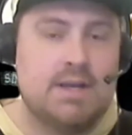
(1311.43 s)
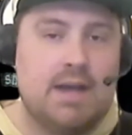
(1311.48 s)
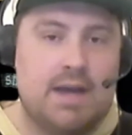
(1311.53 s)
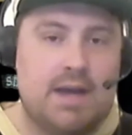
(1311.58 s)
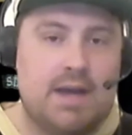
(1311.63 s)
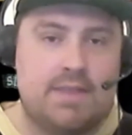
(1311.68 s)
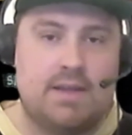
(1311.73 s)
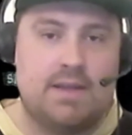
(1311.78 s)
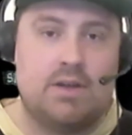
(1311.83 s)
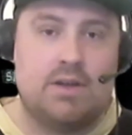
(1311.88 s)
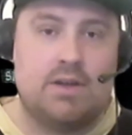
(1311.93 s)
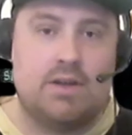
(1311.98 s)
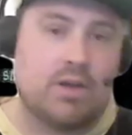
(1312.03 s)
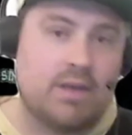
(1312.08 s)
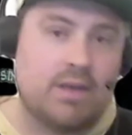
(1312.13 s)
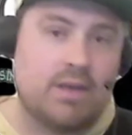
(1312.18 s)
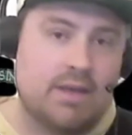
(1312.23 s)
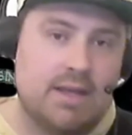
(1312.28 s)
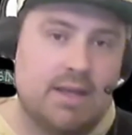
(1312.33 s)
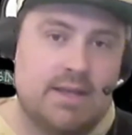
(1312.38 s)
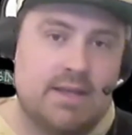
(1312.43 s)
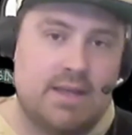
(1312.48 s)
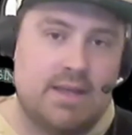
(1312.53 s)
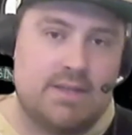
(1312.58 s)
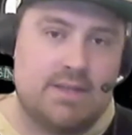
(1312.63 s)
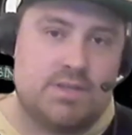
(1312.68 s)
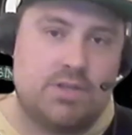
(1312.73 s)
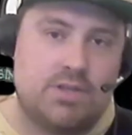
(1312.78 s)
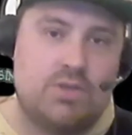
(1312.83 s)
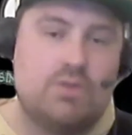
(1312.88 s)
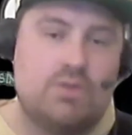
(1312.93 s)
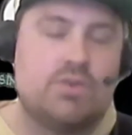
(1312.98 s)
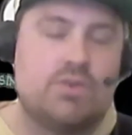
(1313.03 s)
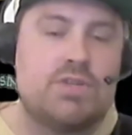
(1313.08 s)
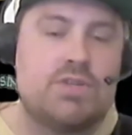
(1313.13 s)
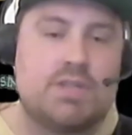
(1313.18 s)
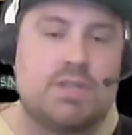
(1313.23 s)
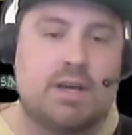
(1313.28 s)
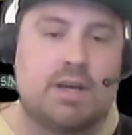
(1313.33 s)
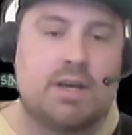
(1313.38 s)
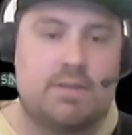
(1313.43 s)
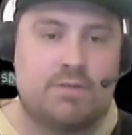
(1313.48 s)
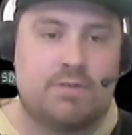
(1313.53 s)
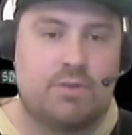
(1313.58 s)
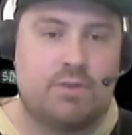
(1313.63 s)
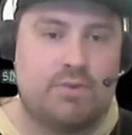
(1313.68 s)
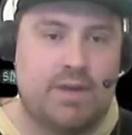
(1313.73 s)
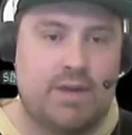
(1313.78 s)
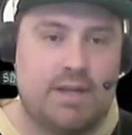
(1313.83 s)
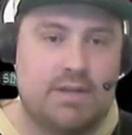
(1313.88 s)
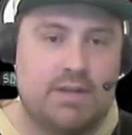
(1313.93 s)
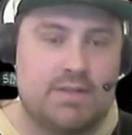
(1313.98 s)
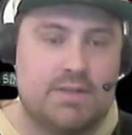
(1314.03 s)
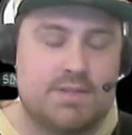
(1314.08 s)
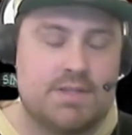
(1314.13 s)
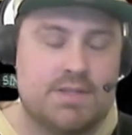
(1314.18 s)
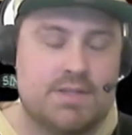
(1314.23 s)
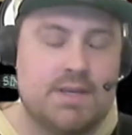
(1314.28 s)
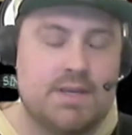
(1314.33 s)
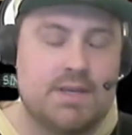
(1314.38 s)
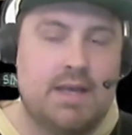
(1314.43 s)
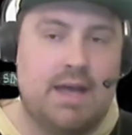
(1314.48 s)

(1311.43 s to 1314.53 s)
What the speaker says: I think, look, it's a huge signing for the Raiders.